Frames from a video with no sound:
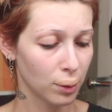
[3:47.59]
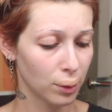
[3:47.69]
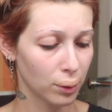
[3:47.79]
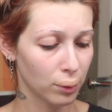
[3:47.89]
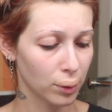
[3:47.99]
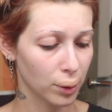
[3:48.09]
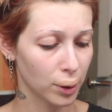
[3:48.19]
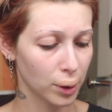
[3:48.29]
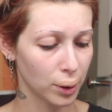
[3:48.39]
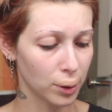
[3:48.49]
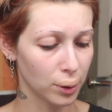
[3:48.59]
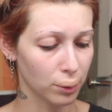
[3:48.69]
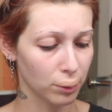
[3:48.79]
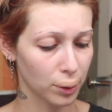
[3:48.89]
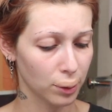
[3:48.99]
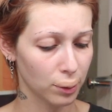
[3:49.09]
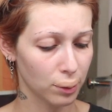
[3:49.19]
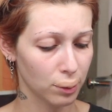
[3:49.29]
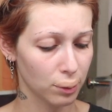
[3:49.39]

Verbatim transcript: Like, you're not getting any dick with this.